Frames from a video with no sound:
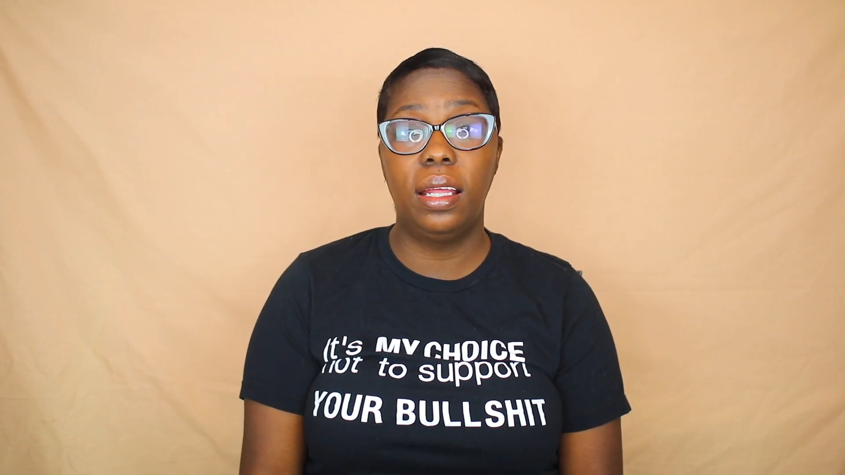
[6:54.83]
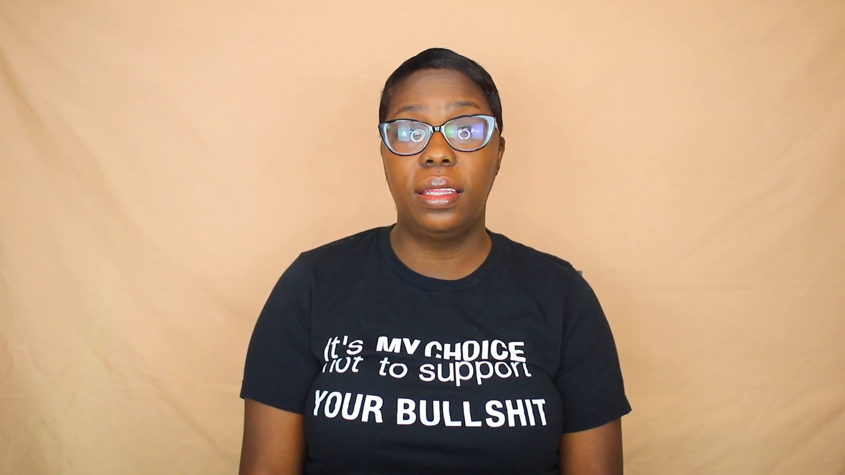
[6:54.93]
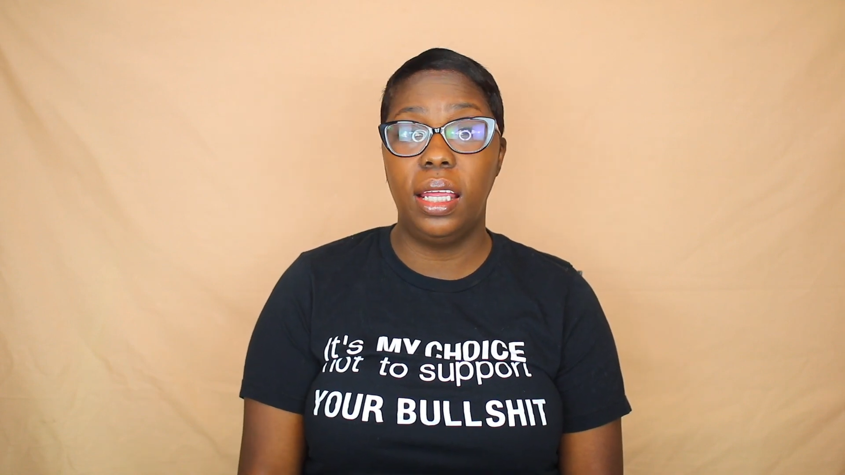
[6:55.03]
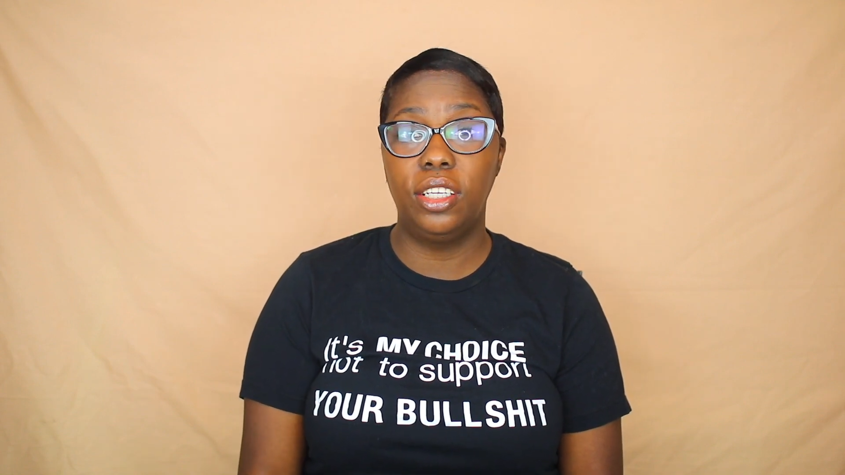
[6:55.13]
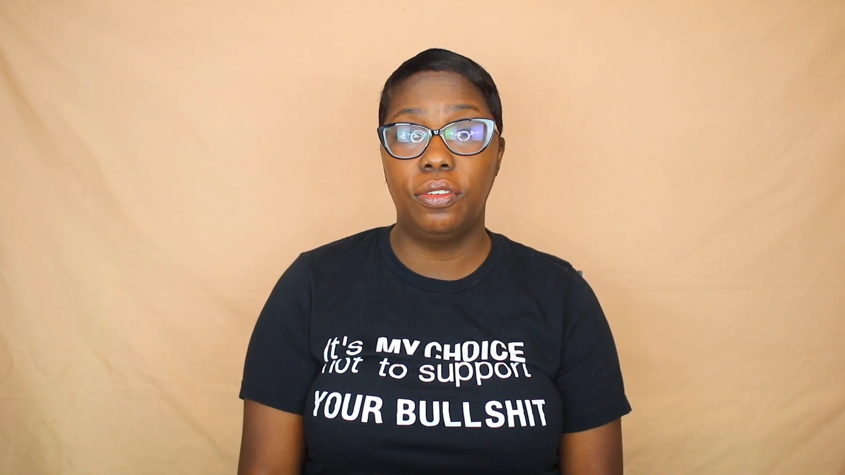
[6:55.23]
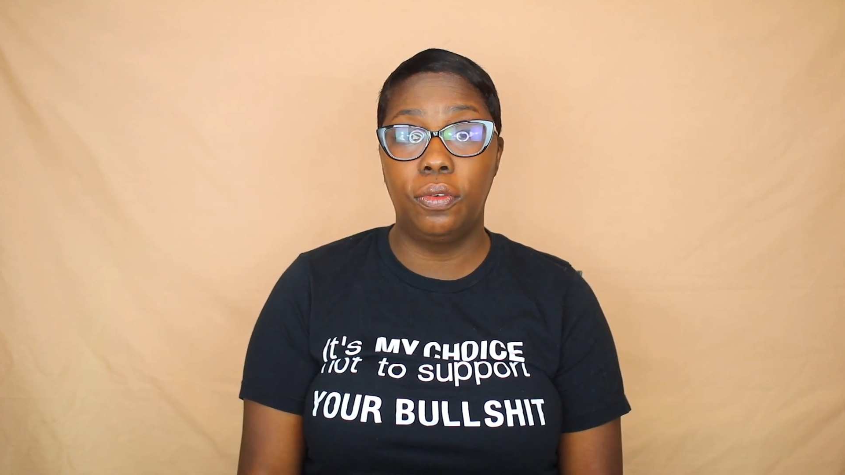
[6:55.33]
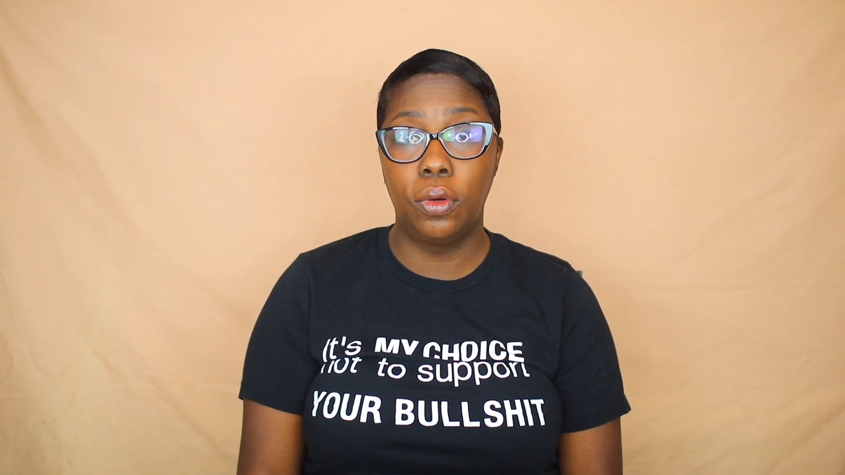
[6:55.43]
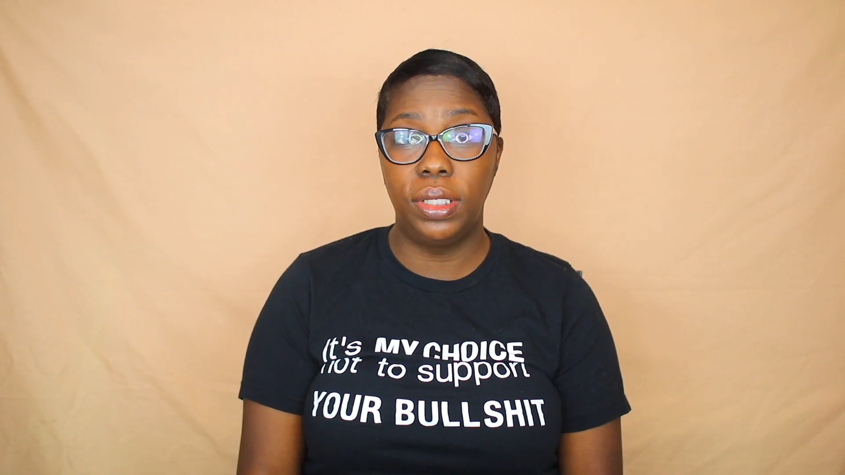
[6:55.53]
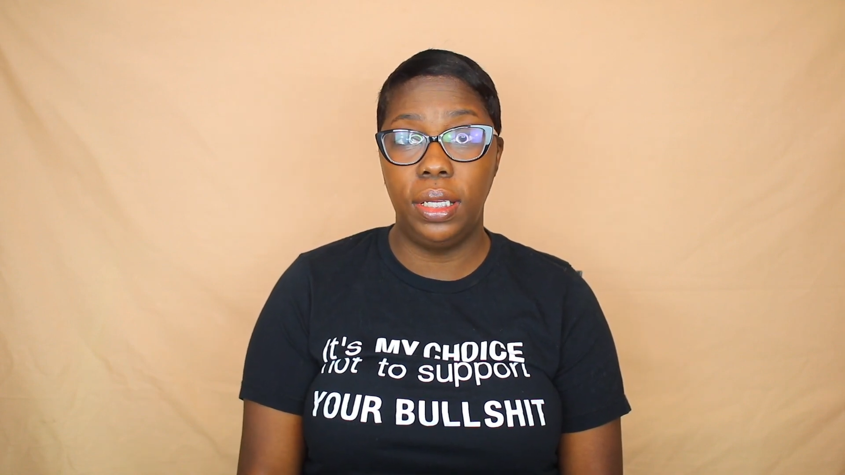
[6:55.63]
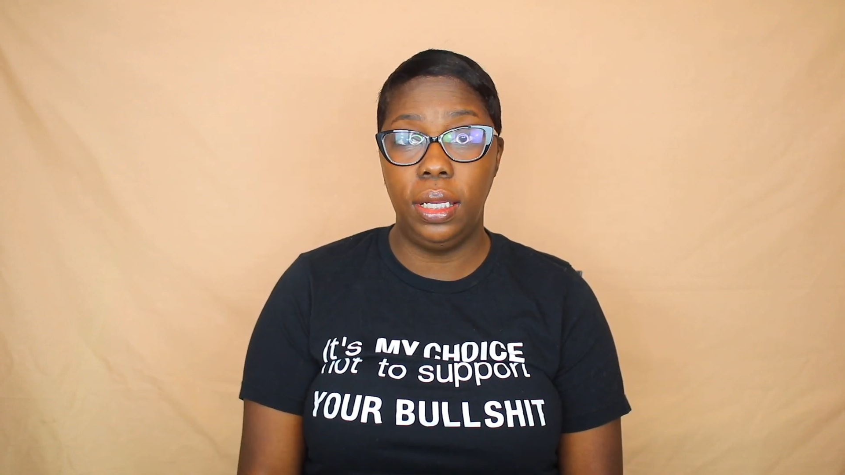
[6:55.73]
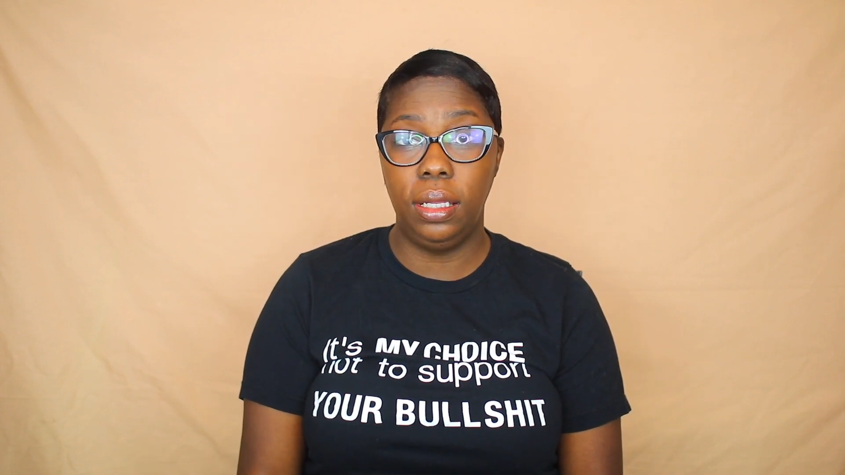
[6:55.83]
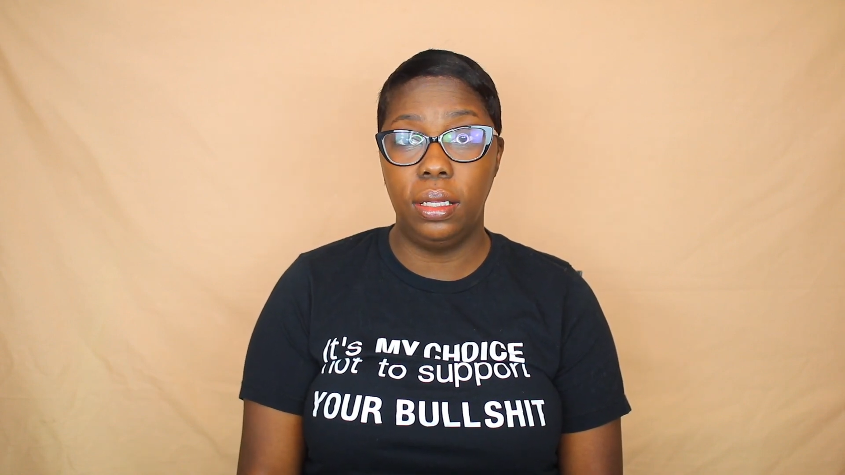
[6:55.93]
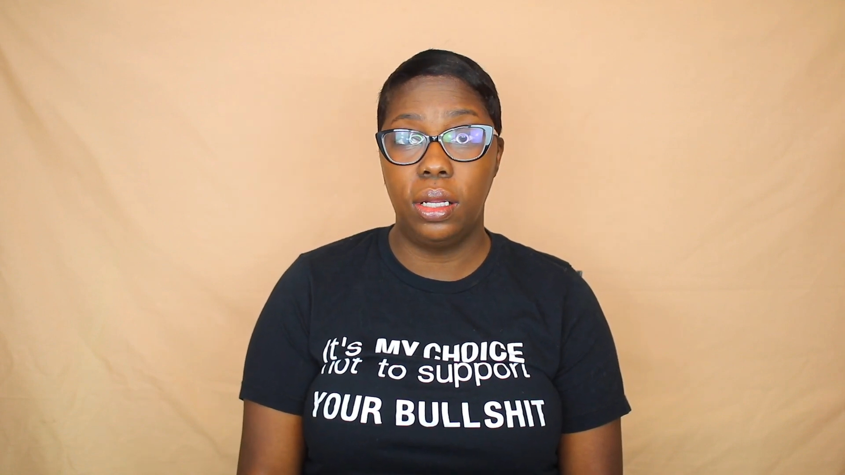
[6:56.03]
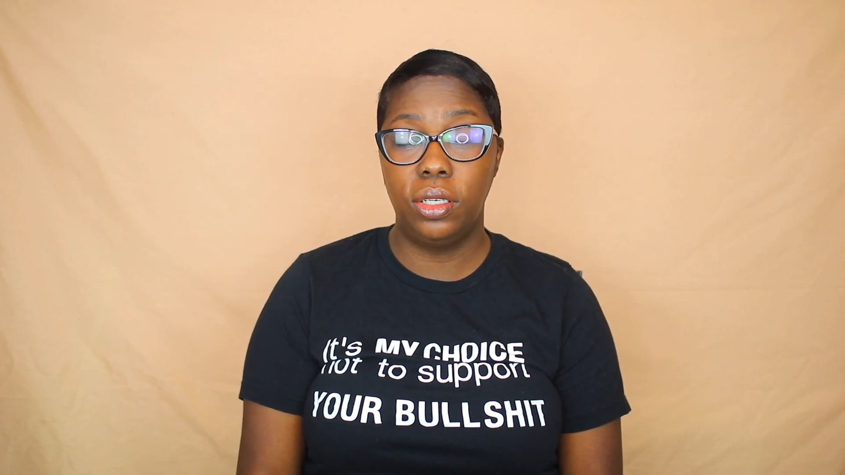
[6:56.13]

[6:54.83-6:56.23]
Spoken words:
at the age of 14.